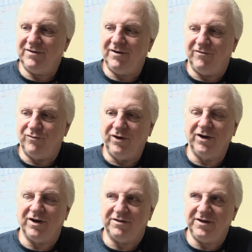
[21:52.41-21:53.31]
really
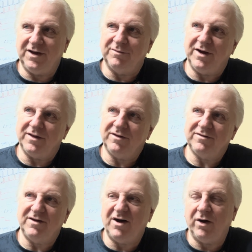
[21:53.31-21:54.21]
got to think about
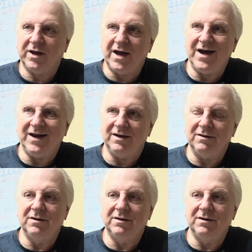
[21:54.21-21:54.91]
this. No, I can't.